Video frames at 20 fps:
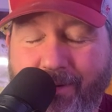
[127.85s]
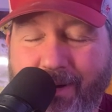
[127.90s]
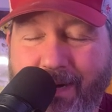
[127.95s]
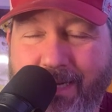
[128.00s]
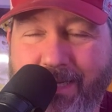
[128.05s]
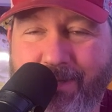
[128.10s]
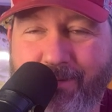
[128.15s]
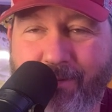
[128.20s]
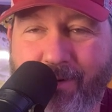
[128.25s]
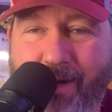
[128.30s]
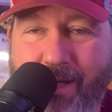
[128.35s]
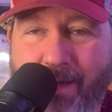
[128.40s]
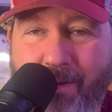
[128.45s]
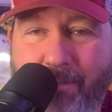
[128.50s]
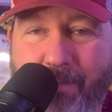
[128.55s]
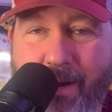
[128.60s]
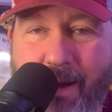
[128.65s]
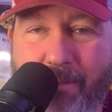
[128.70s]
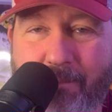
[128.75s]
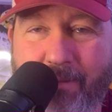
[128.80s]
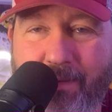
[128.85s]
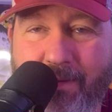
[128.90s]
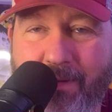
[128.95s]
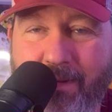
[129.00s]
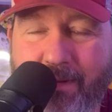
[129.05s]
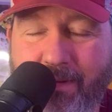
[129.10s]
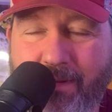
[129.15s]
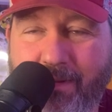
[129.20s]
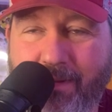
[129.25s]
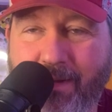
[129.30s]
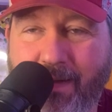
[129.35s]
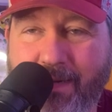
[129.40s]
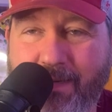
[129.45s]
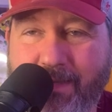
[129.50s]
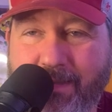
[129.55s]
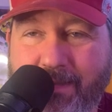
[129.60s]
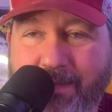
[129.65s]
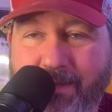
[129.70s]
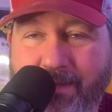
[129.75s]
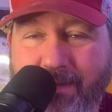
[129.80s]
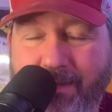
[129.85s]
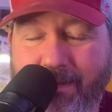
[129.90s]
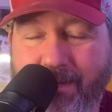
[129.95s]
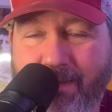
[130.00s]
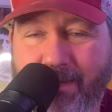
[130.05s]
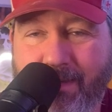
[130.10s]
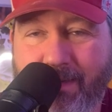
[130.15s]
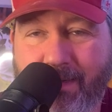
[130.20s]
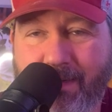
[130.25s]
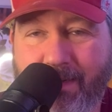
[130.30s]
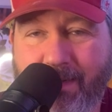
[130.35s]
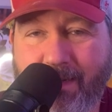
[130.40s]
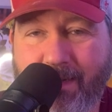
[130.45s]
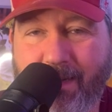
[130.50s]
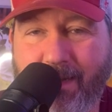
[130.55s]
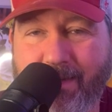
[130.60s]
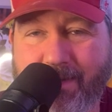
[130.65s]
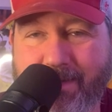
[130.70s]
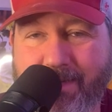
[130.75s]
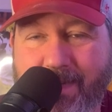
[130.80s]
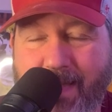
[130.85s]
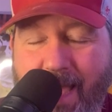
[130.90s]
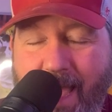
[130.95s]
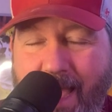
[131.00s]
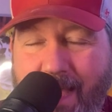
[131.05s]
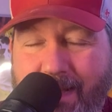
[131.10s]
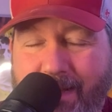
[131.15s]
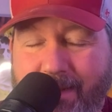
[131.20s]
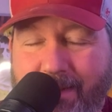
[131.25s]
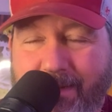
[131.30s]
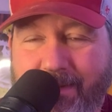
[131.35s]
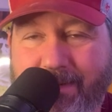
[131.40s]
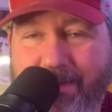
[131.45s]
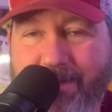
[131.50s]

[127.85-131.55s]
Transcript: and that's where Alabama likes to attack.